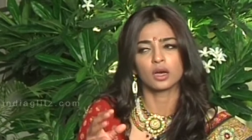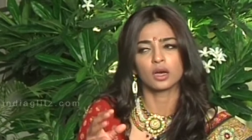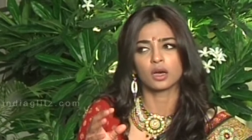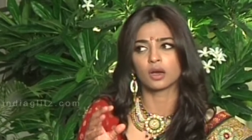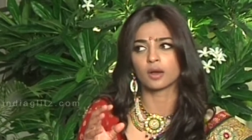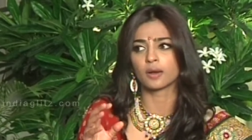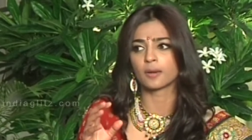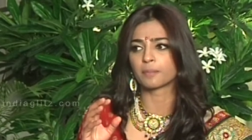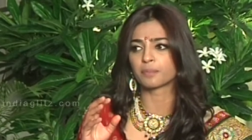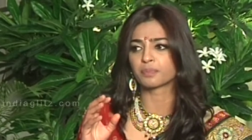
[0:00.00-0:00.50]

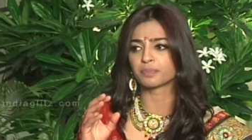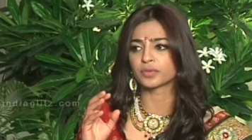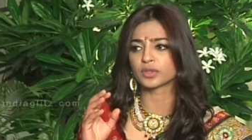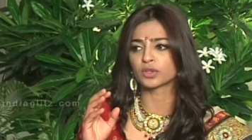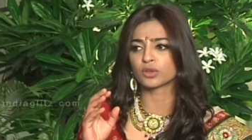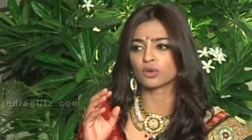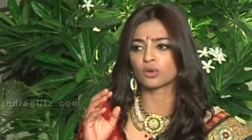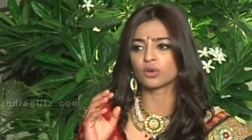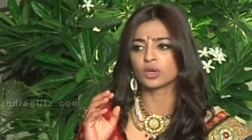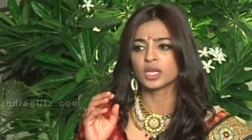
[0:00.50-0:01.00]
um,
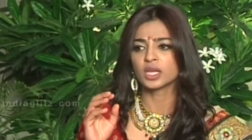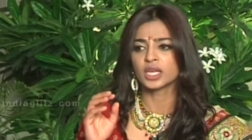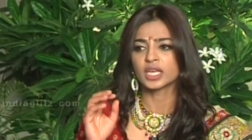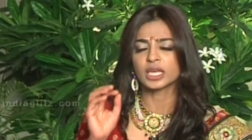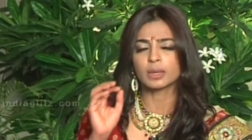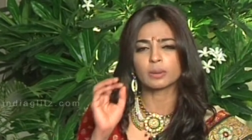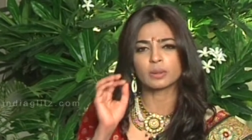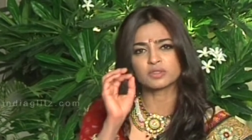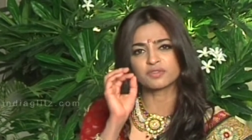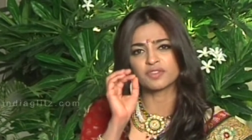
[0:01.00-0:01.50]
you know
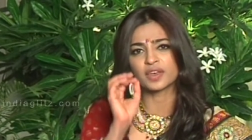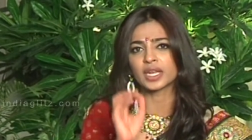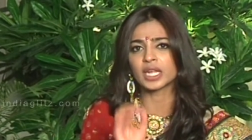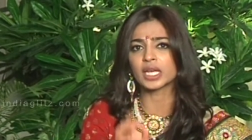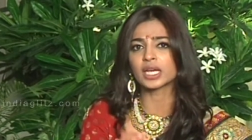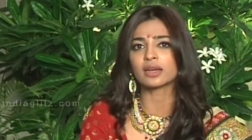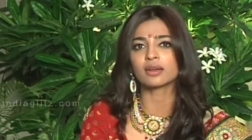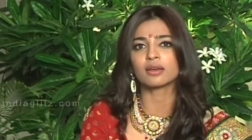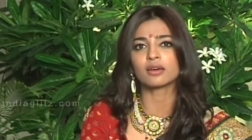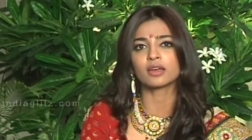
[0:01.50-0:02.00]
he was very
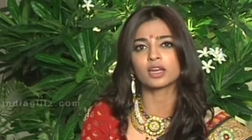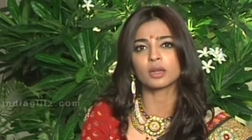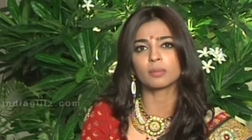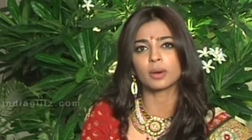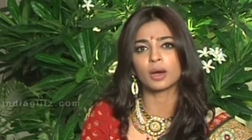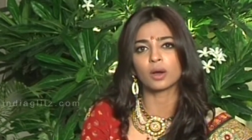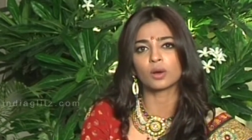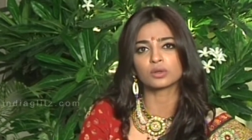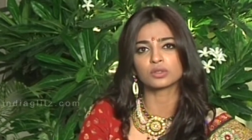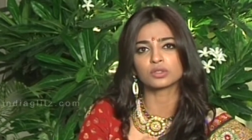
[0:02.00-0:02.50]
clear
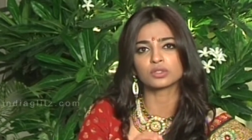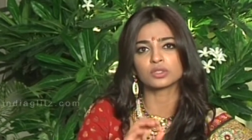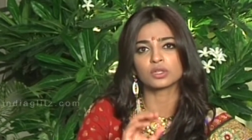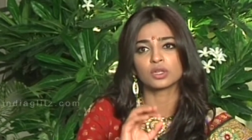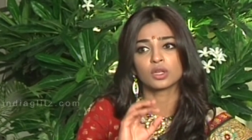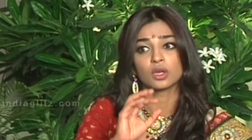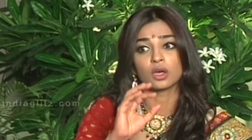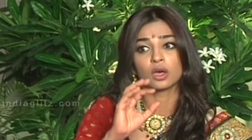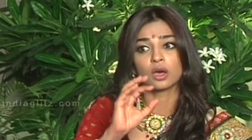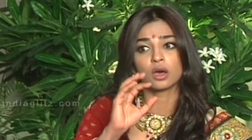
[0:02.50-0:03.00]
about
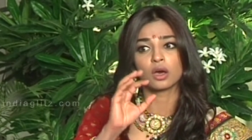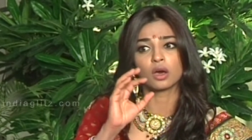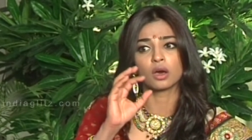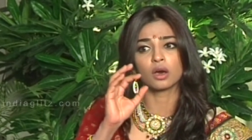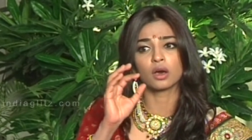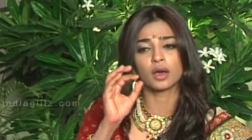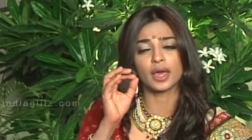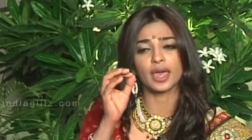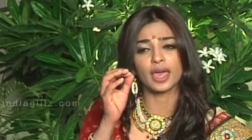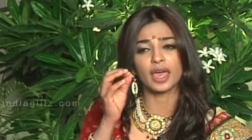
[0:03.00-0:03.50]

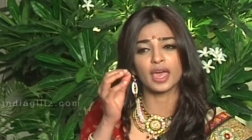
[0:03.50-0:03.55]
uh,